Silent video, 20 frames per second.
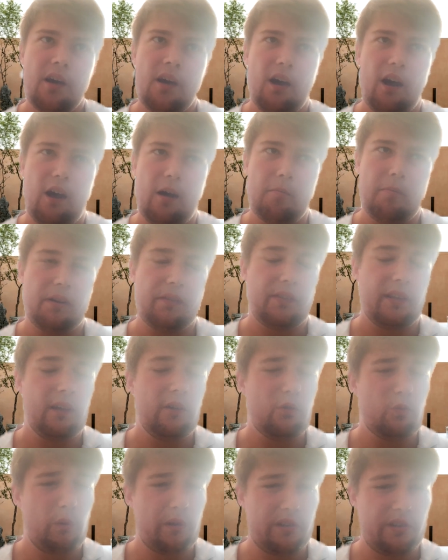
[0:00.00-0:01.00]
But if they
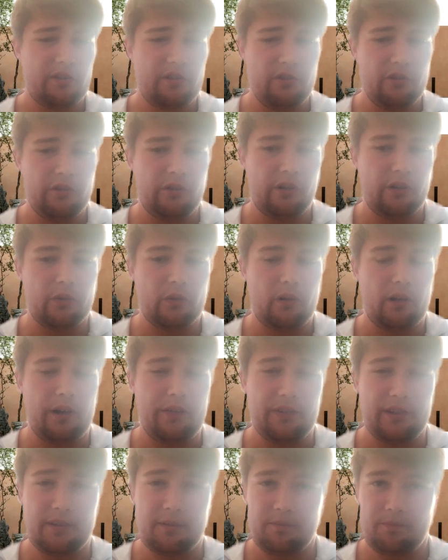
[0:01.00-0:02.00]
lose Wissa to Newcastle, I
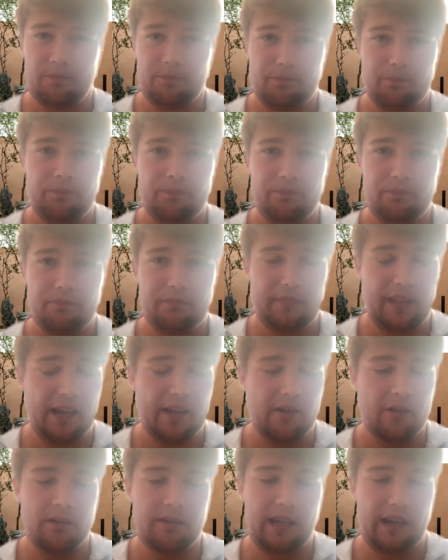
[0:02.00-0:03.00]
think they
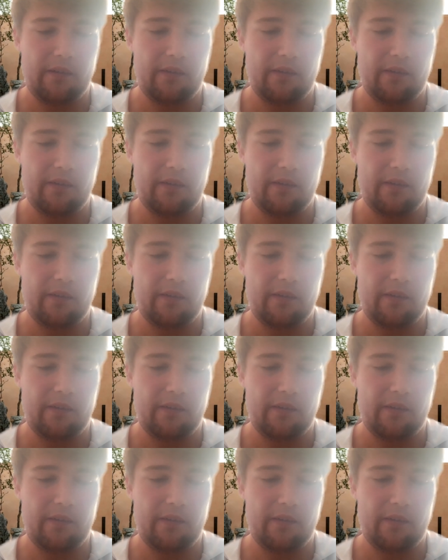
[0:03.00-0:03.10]
could get